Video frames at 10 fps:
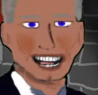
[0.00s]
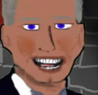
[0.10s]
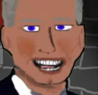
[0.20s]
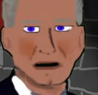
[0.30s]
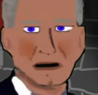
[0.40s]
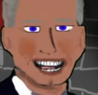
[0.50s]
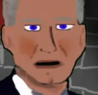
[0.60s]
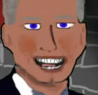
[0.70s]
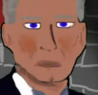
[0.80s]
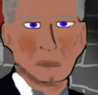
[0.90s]
that's,
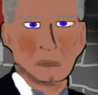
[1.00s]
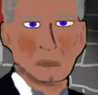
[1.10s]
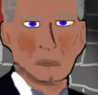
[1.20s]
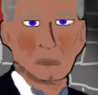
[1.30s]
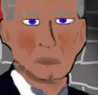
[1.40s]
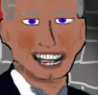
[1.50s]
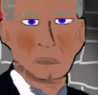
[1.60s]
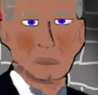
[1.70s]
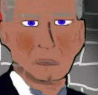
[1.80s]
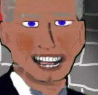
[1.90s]
that's, that's
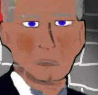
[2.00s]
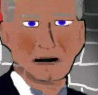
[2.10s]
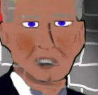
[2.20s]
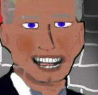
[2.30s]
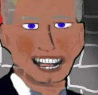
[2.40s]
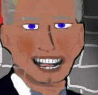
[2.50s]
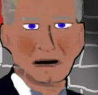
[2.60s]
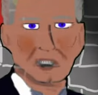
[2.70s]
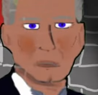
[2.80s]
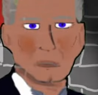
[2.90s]
exactly how it
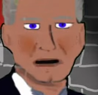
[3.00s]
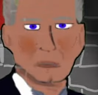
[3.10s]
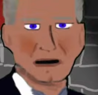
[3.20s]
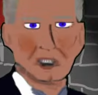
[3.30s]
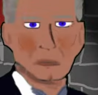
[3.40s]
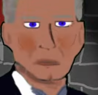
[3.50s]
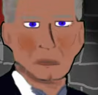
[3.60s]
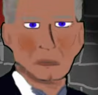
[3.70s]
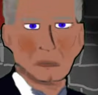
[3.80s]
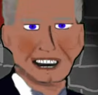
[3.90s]
happened, Space.
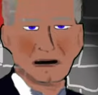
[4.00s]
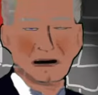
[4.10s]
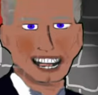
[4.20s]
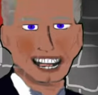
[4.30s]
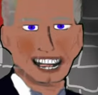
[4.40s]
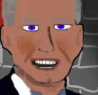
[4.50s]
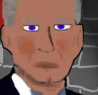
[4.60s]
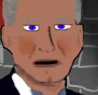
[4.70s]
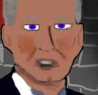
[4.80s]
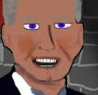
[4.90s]
And that's why I
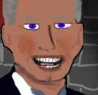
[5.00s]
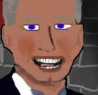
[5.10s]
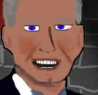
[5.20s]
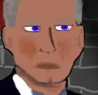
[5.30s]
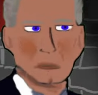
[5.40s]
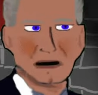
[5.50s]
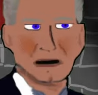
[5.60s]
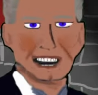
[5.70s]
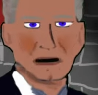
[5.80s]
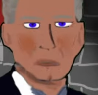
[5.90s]
grew up in the
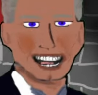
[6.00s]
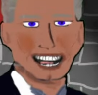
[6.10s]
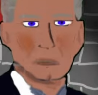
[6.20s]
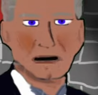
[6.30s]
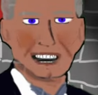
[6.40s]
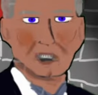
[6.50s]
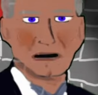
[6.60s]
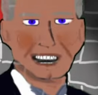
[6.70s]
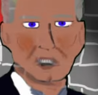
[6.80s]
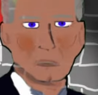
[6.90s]
Jewish
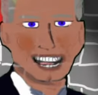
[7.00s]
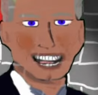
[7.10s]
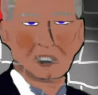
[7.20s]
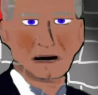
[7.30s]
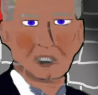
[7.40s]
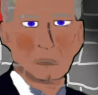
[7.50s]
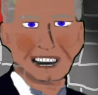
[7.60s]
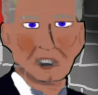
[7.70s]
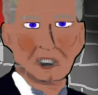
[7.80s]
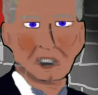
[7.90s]
population of Wilmington,
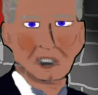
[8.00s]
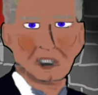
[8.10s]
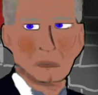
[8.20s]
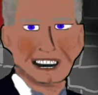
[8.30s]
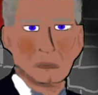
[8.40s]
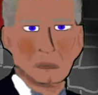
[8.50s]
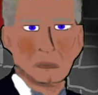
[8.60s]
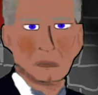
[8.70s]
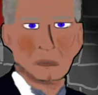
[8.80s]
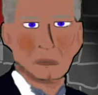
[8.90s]
Delaware, Space,
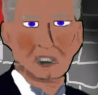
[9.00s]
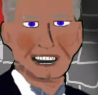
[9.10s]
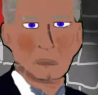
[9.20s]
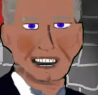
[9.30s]
just like you